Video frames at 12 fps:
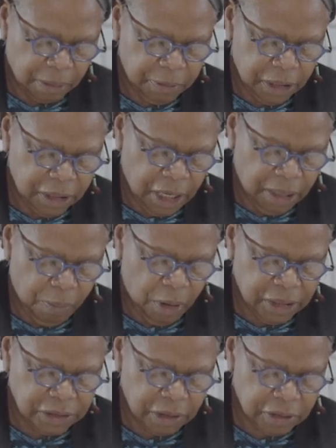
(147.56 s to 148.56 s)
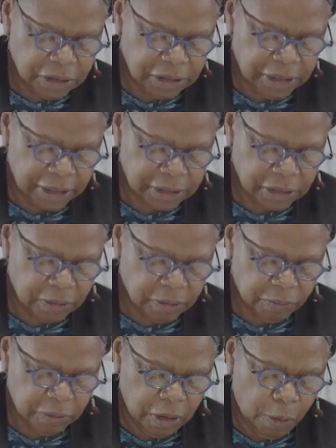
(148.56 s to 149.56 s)
I'm going to cut him while he's on the stick
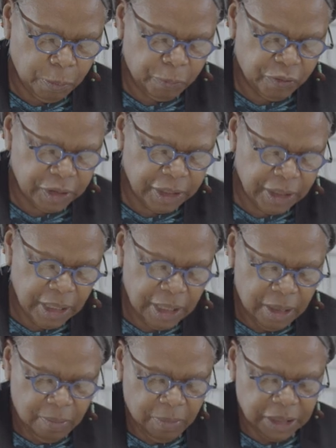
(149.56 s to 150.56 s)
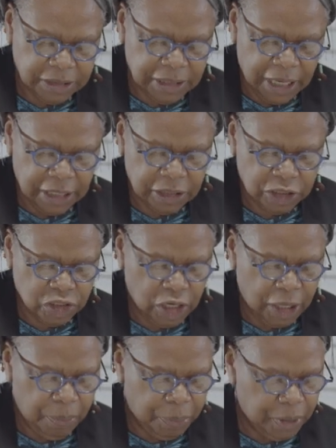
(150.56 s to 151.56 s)
so it will hopefully maintain the
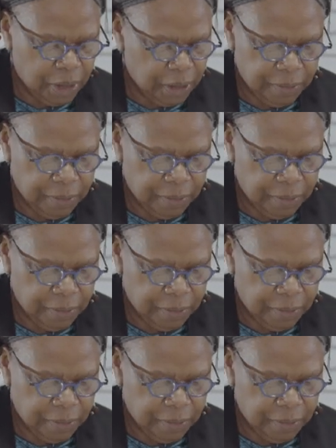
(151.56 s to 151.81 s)
shape.